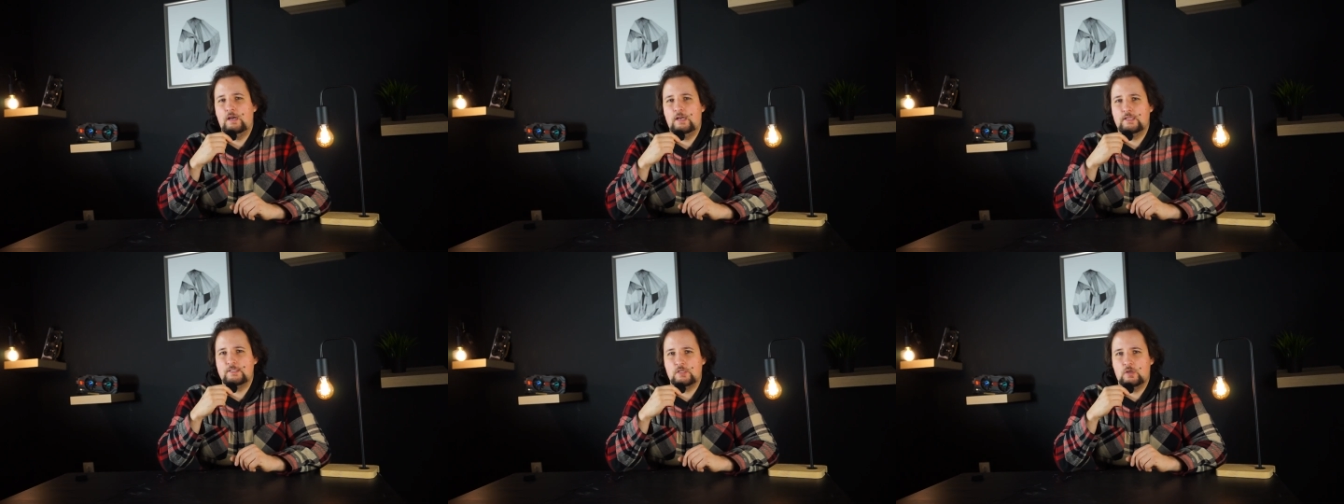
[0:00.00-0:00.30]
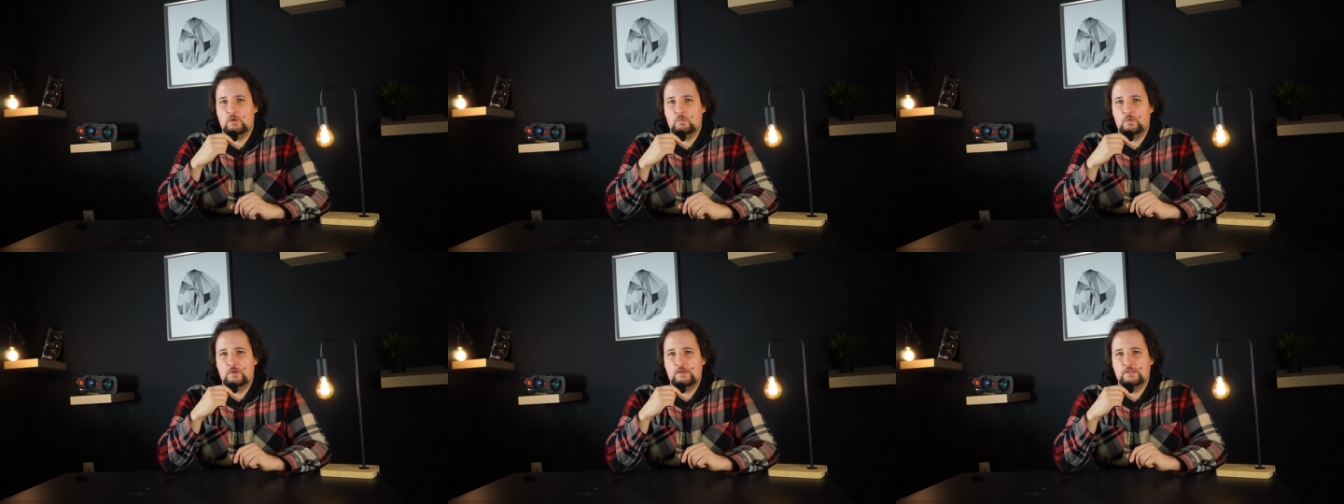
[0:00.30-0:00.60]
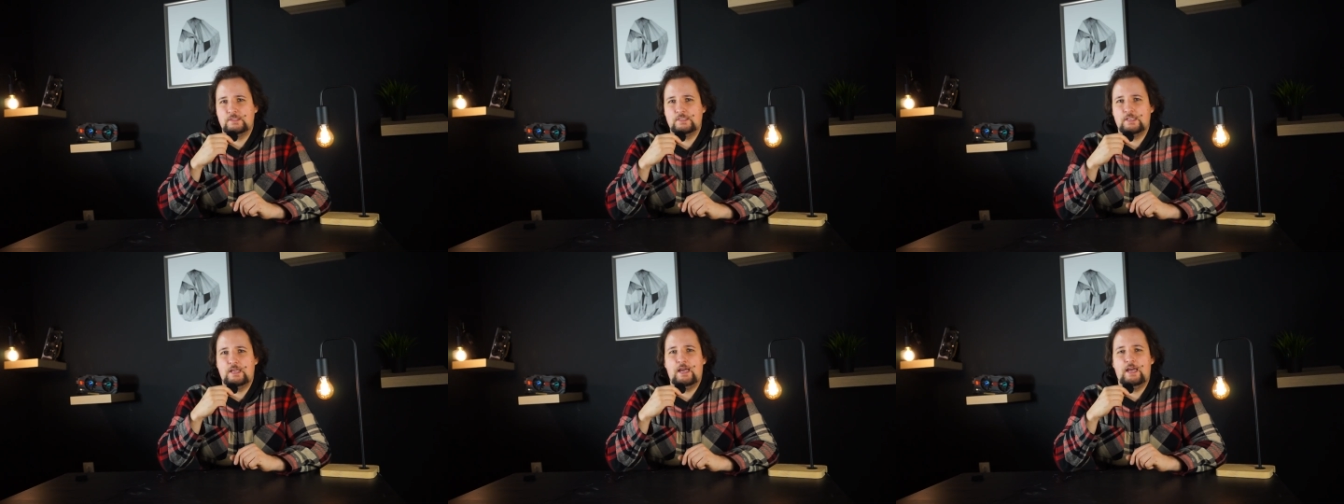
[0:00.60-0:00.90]
As
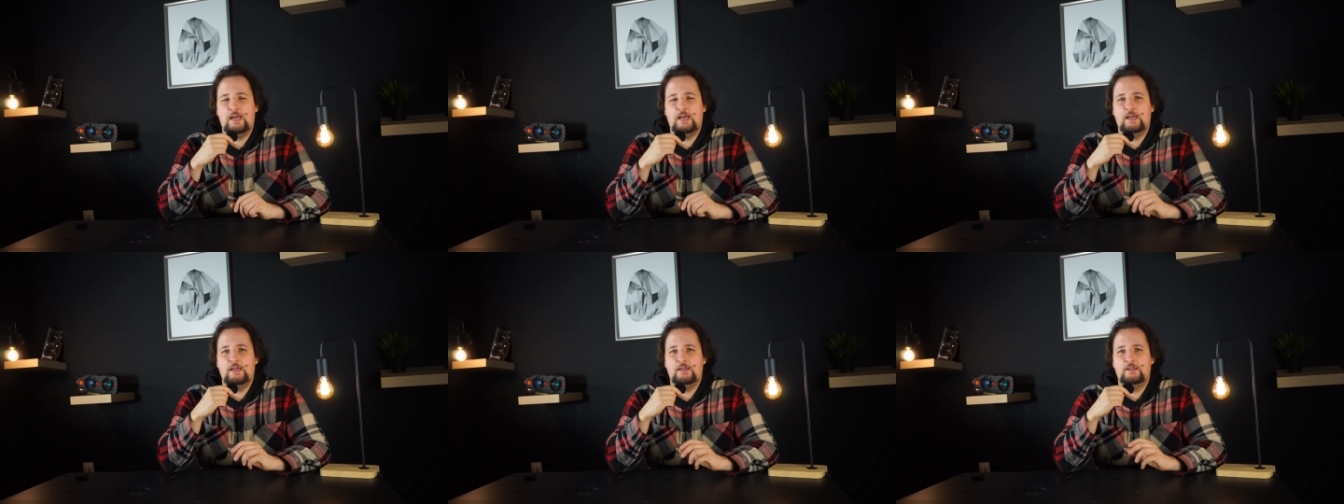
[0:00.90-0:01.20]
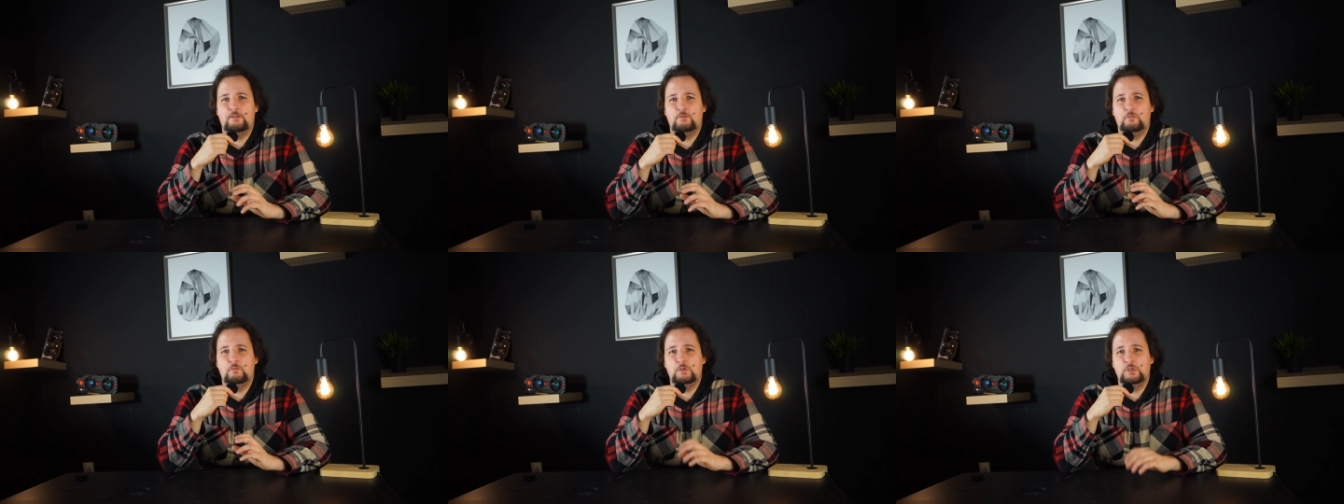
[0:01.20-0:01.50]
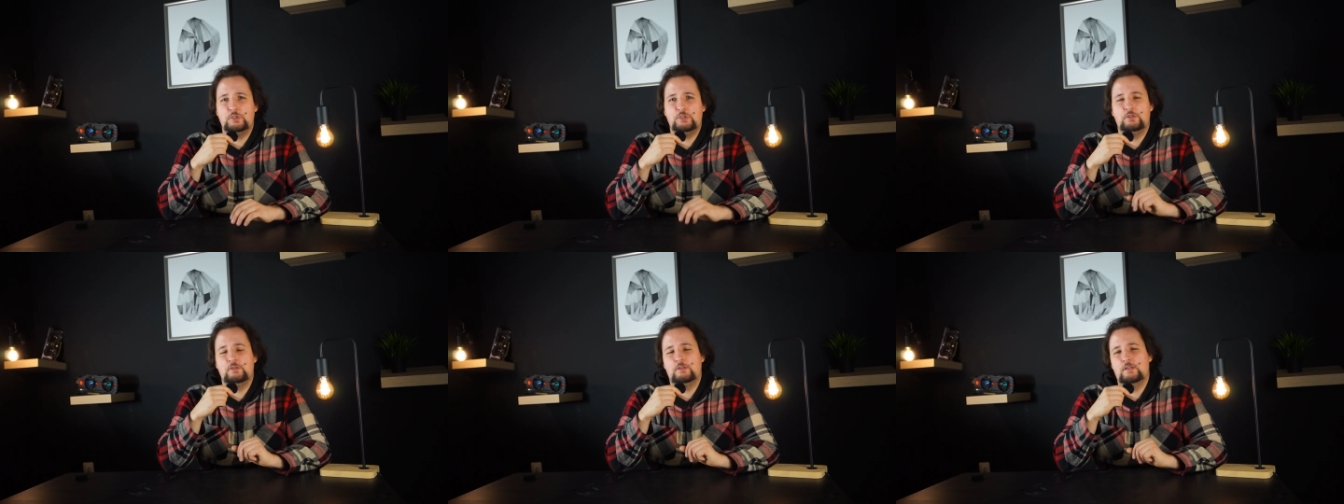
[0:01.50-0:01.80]
always, I
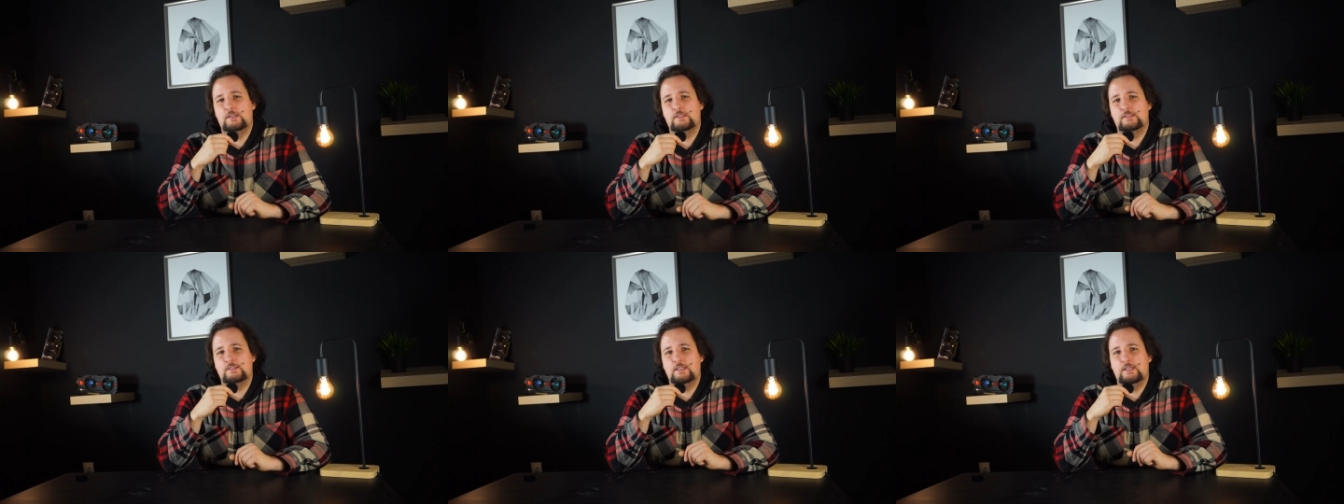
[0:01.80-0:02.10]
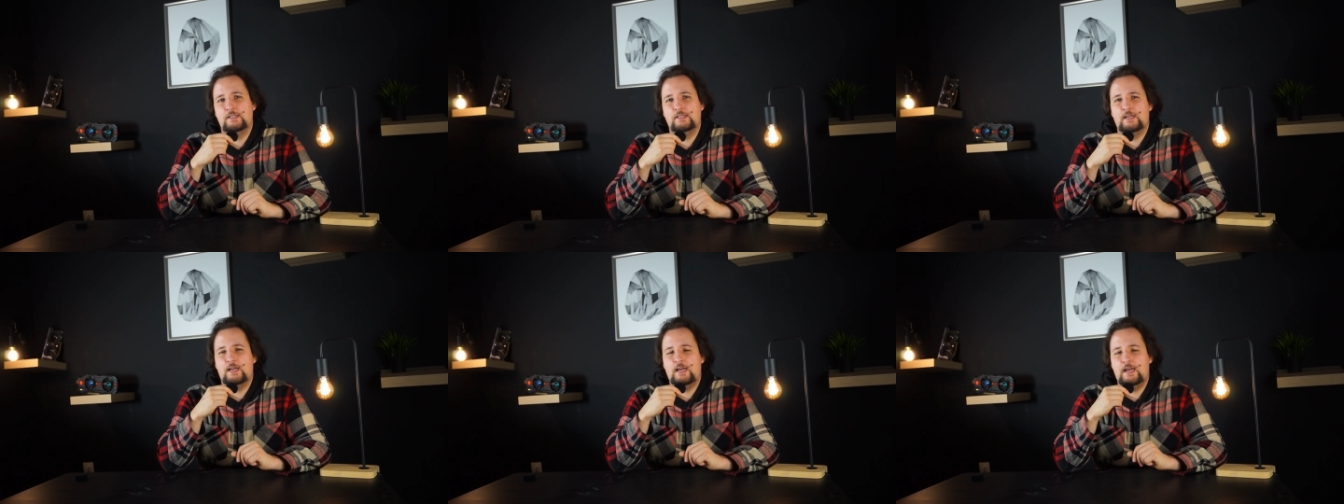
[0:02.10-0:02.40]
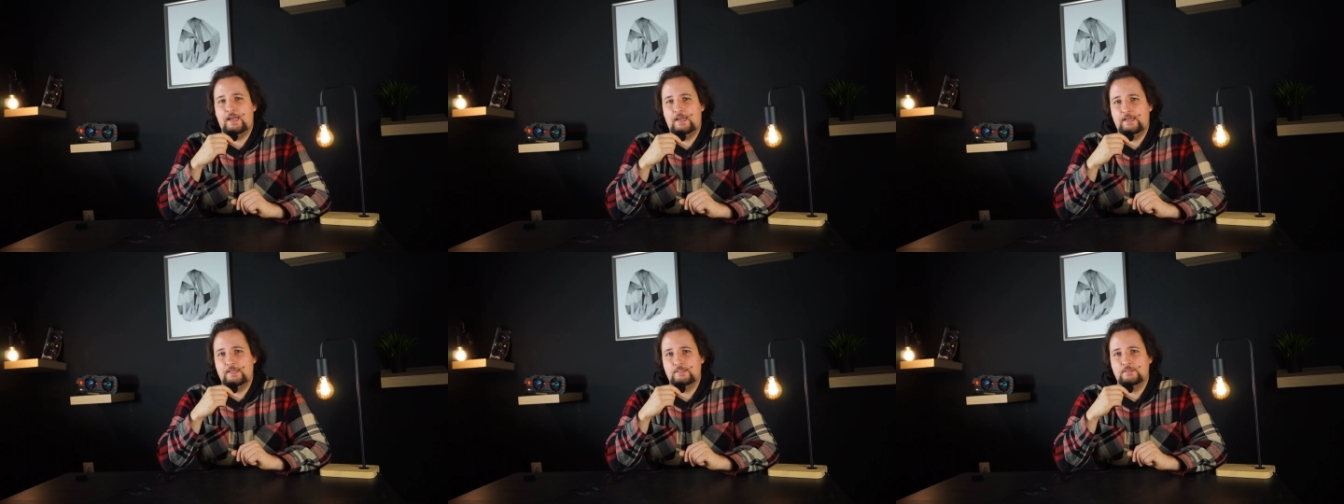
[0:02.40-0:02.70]
wish you a nice day
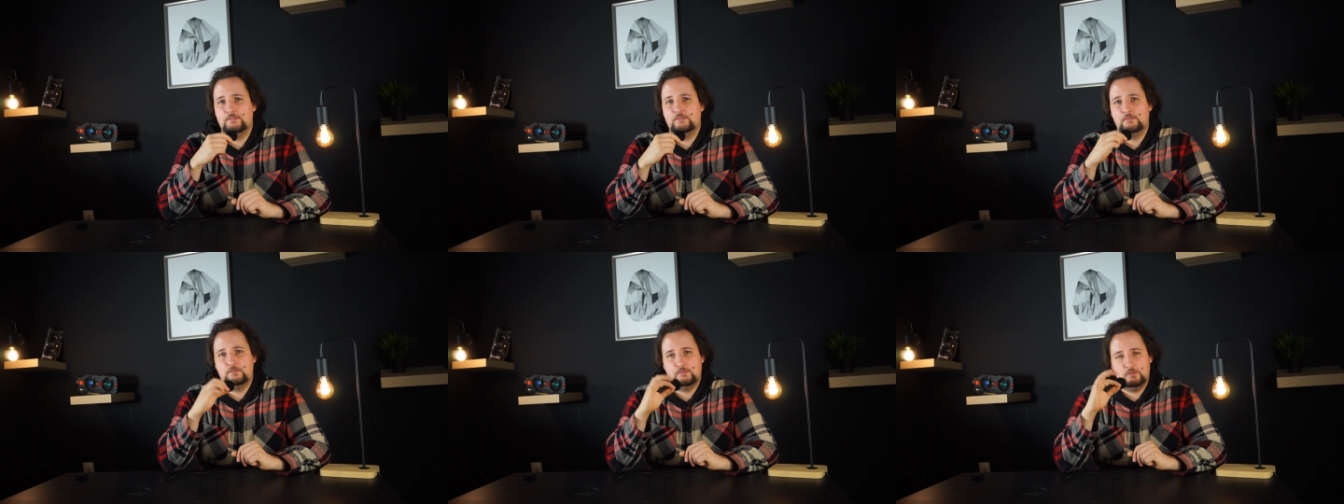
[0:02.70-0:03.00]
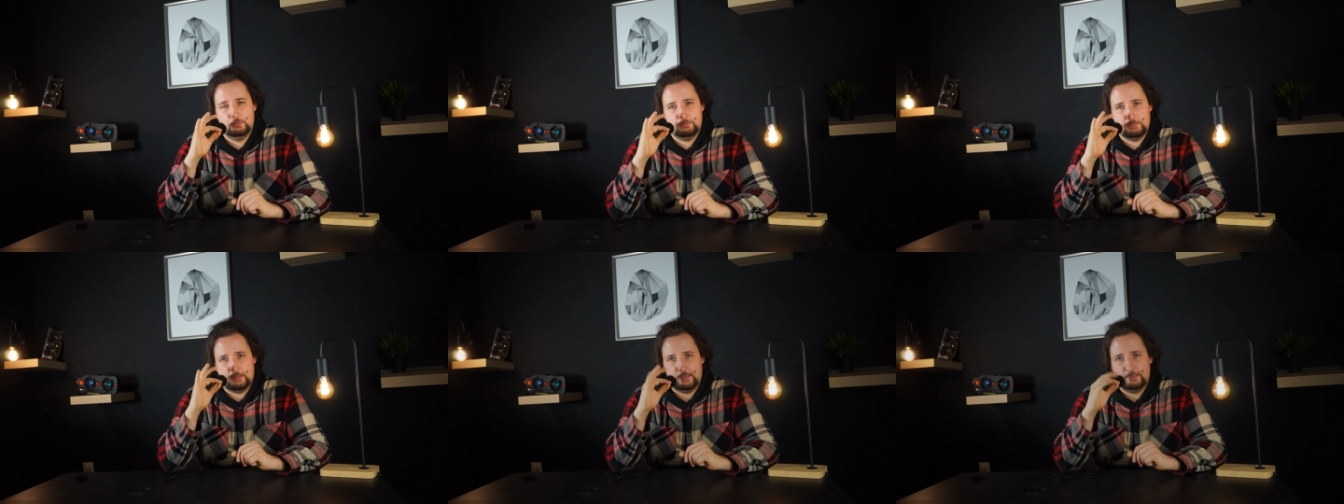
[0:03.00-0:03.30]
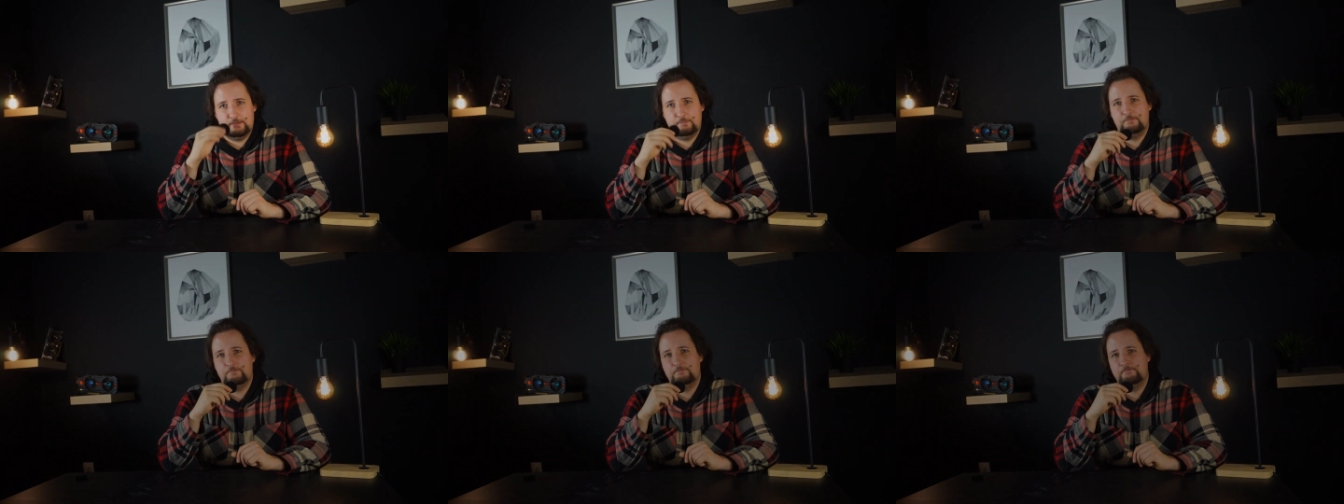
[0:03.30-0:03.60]
and
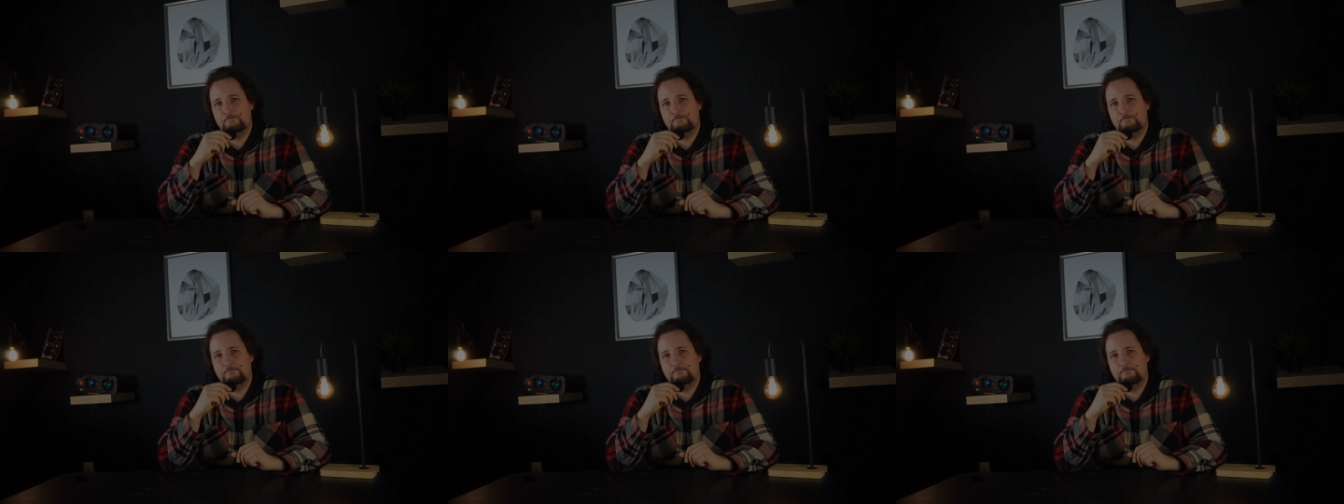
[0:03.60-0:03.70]
goodbye.